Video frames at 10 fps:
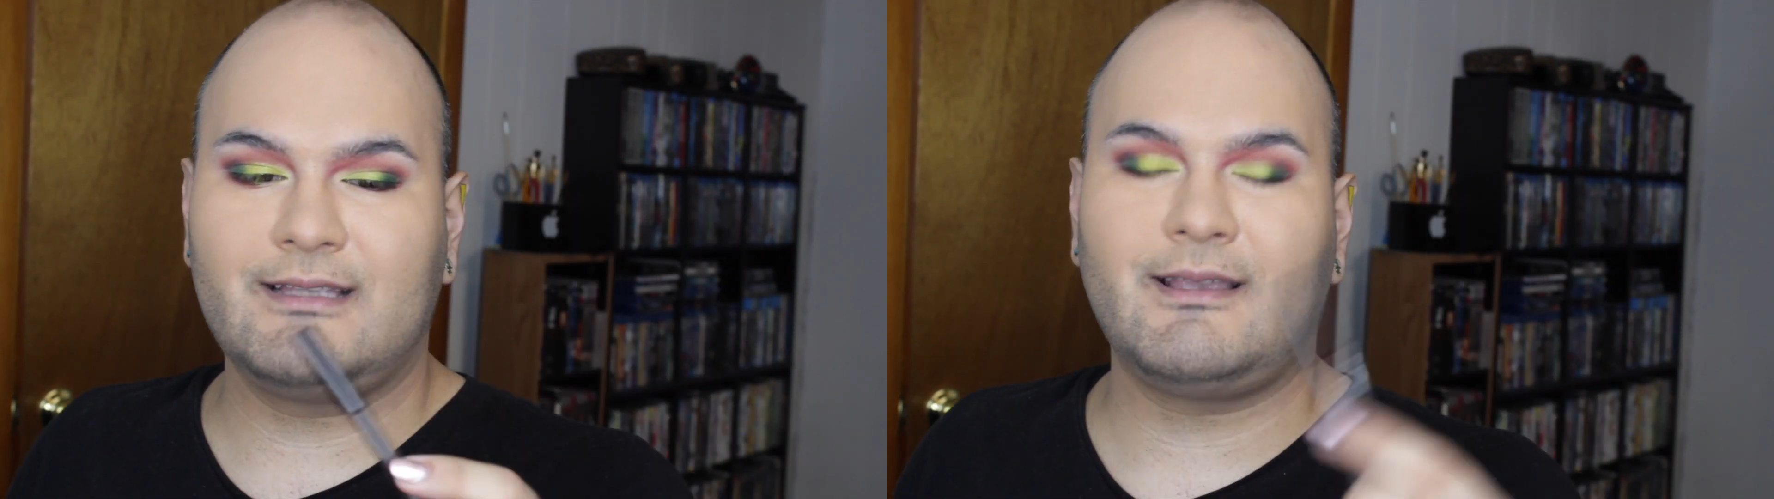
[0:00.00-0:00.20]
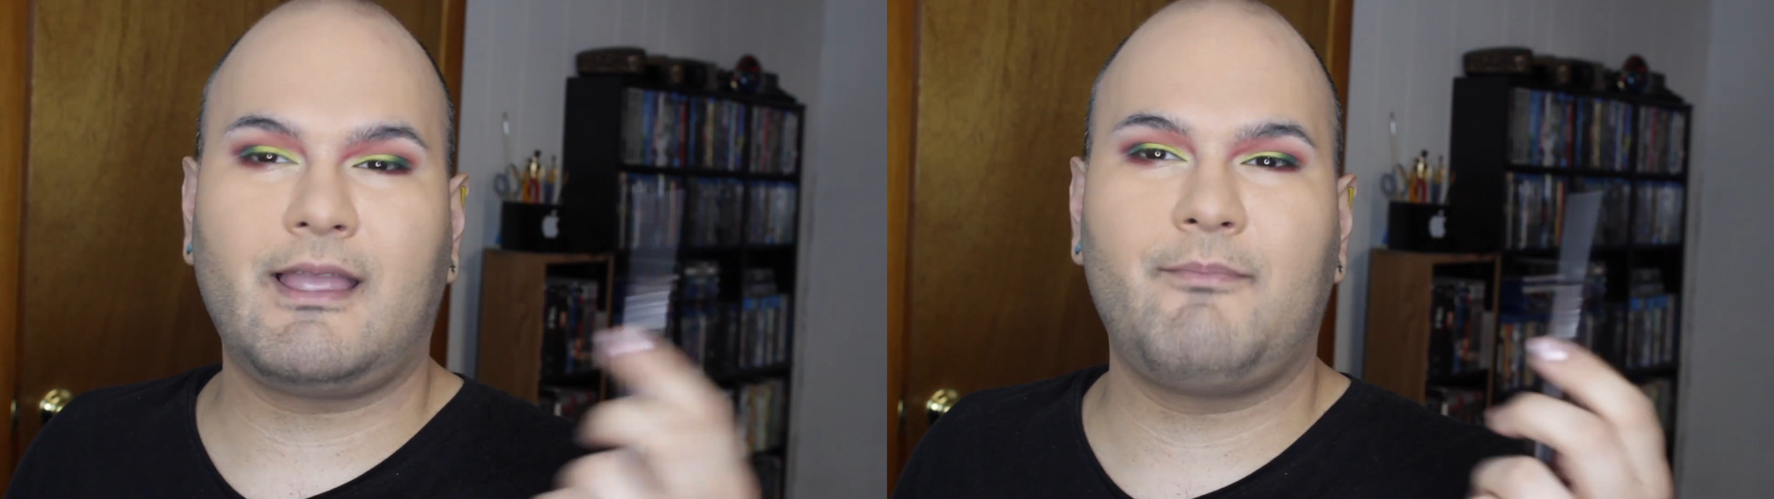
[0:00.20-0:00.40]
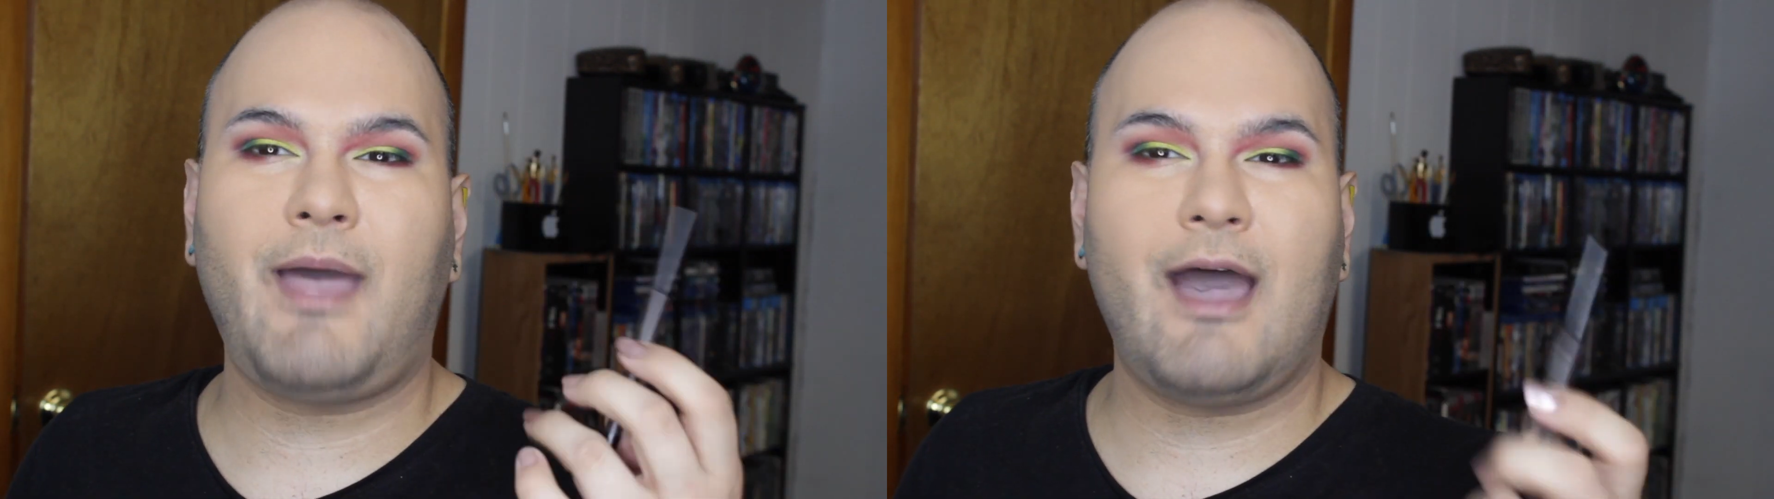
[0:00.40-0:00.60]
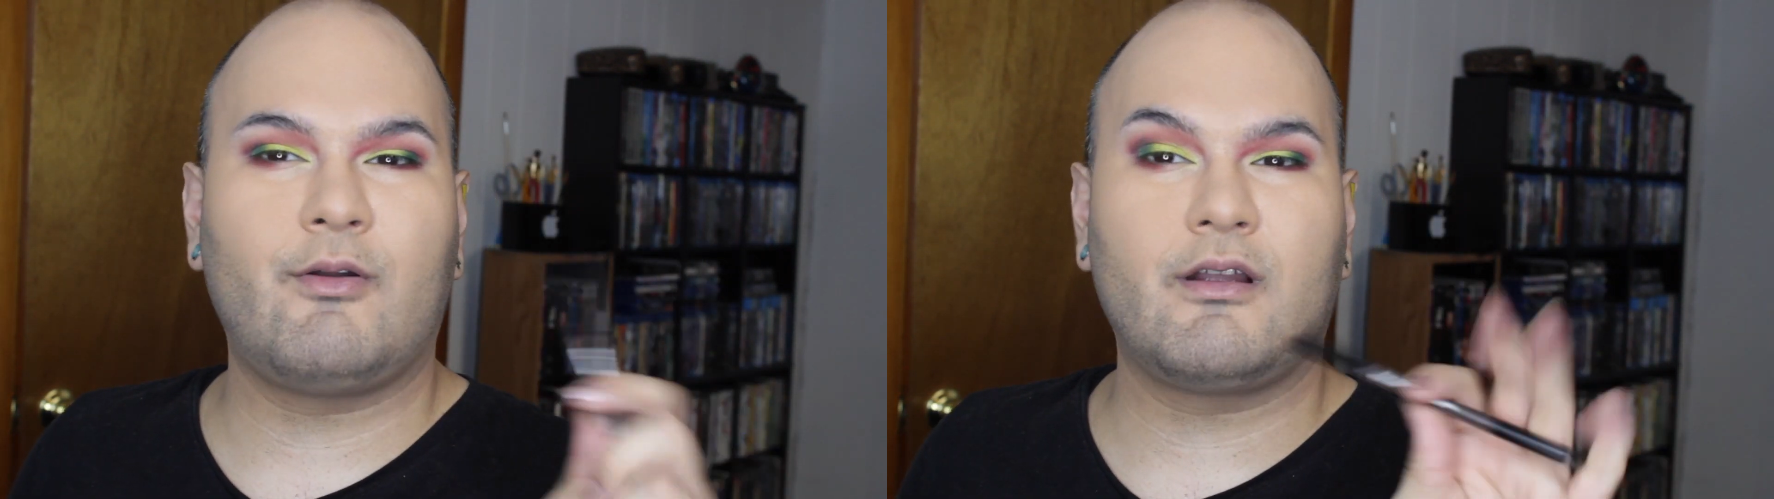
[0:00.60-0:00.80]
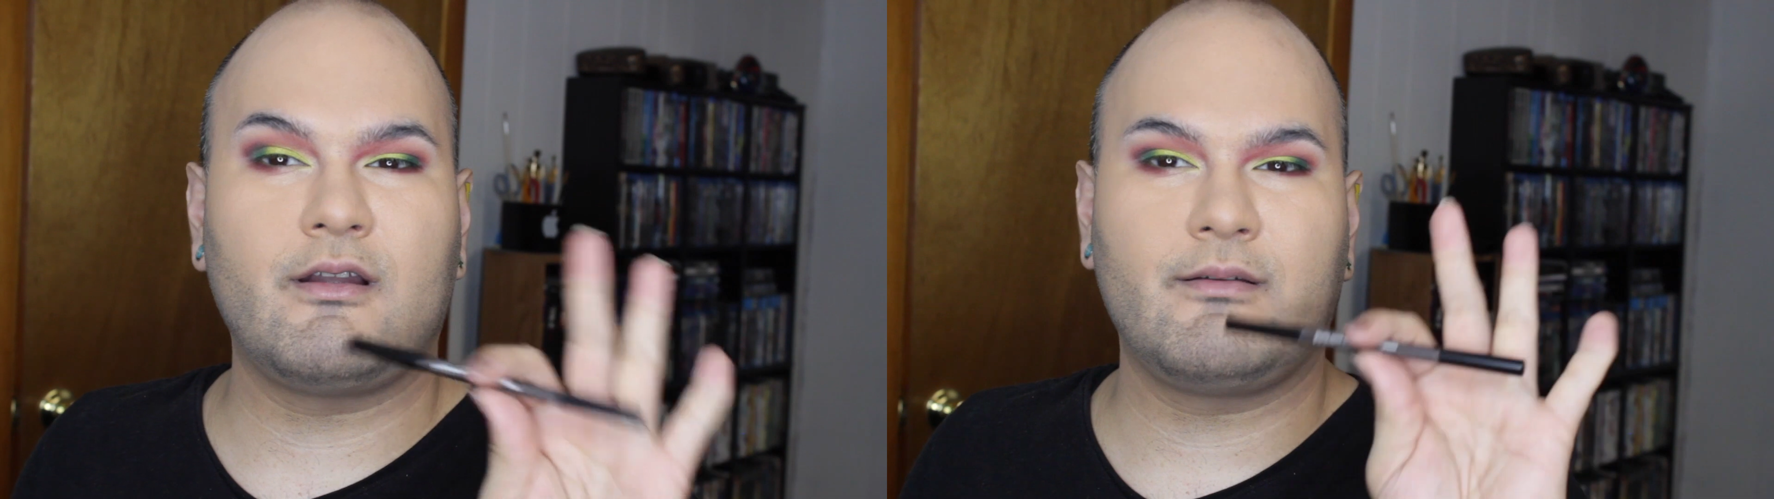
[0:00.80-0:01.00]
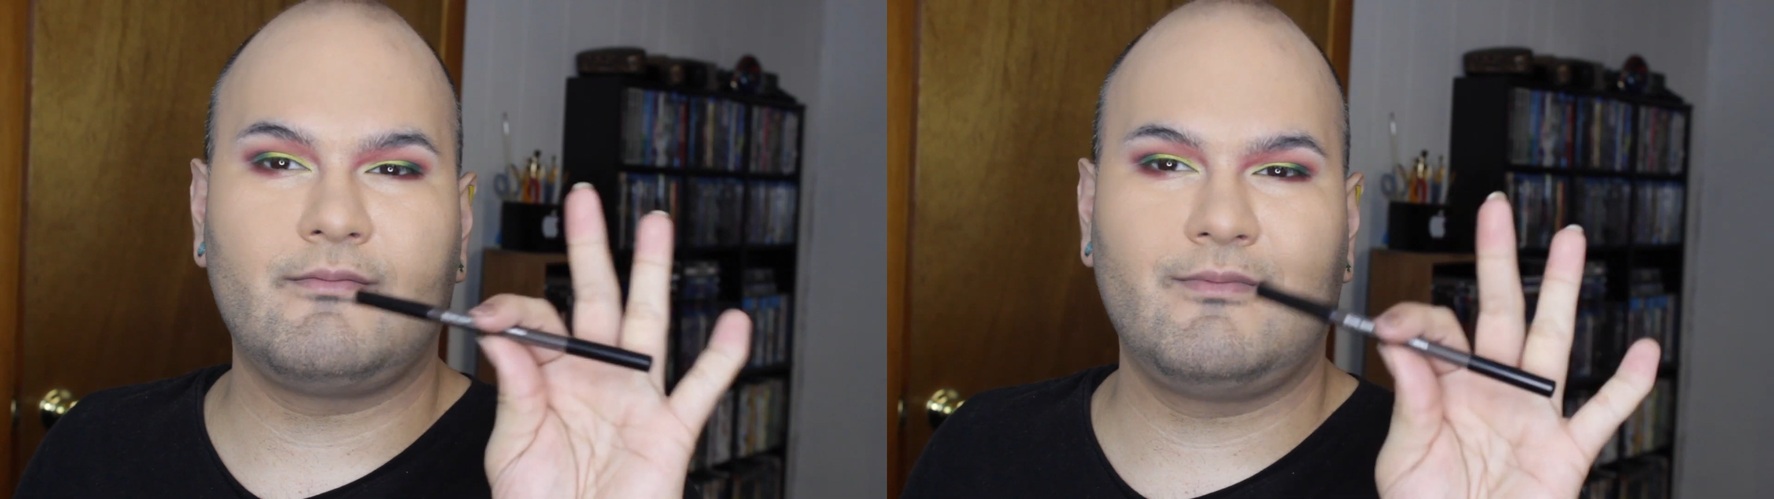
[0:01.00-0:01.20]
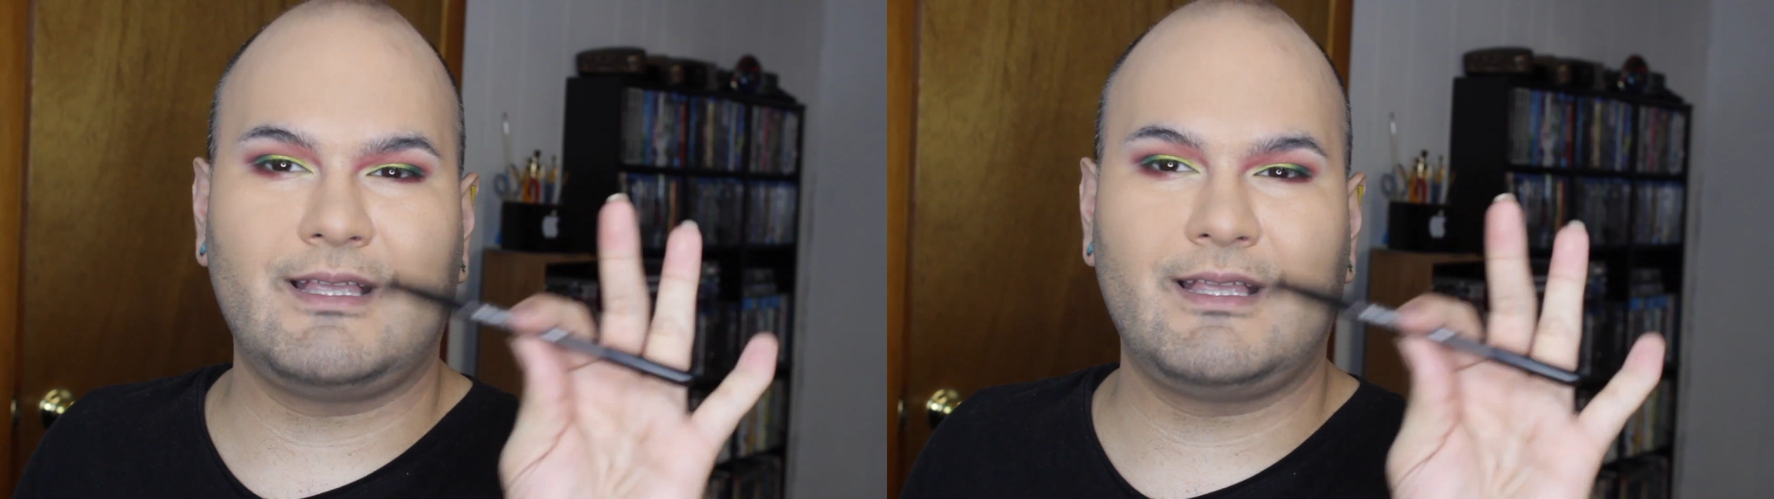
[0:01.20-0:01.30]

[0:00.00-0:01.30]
It's like a powder